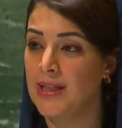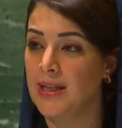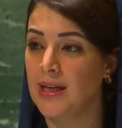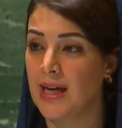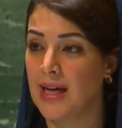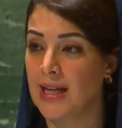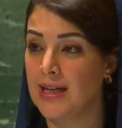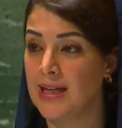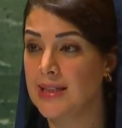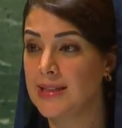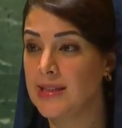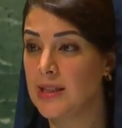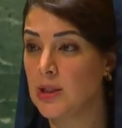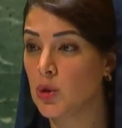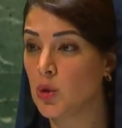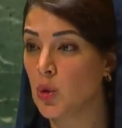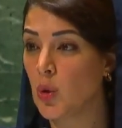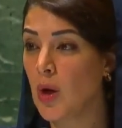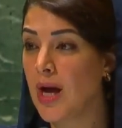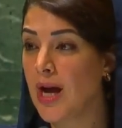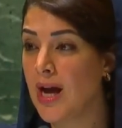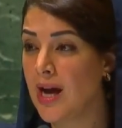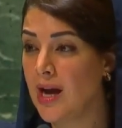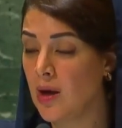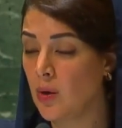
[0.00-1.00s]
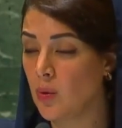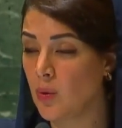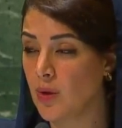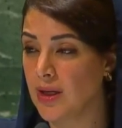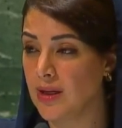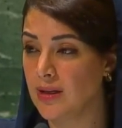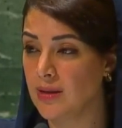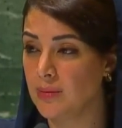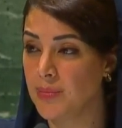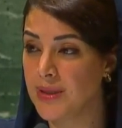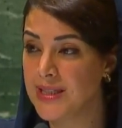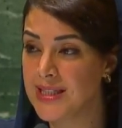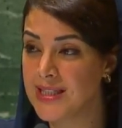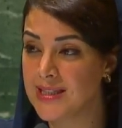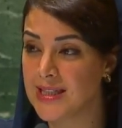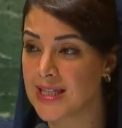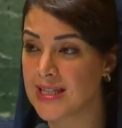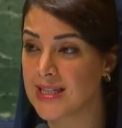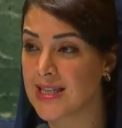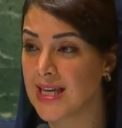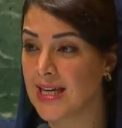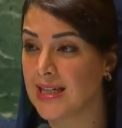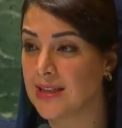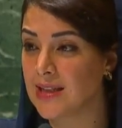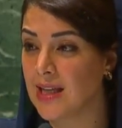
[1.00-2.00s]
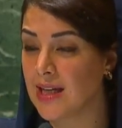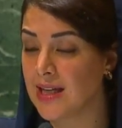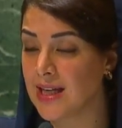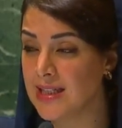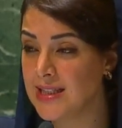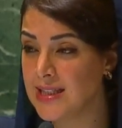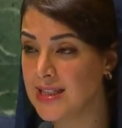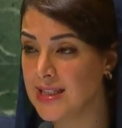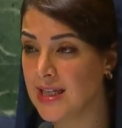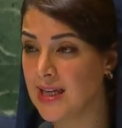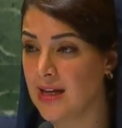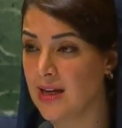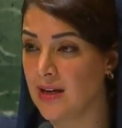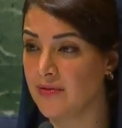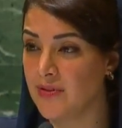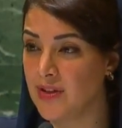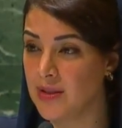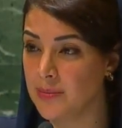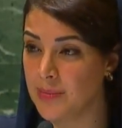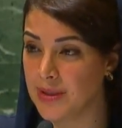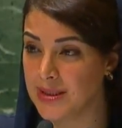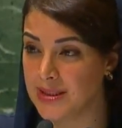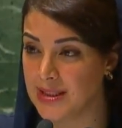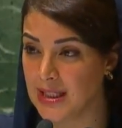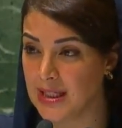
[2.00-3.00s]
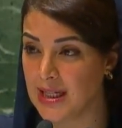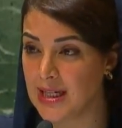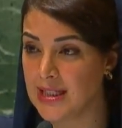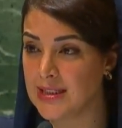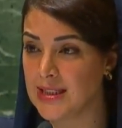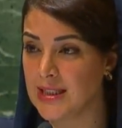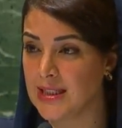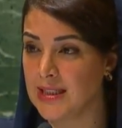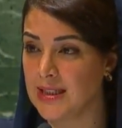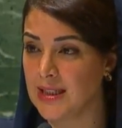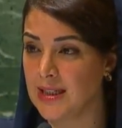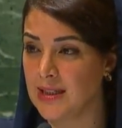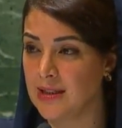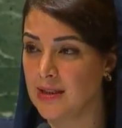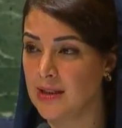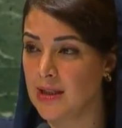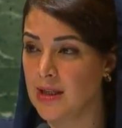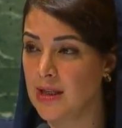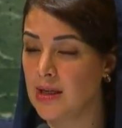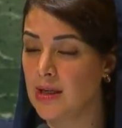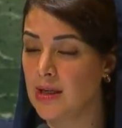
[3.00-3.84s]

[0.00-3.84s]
We are seeing this in the actions of terrorist groups in our region,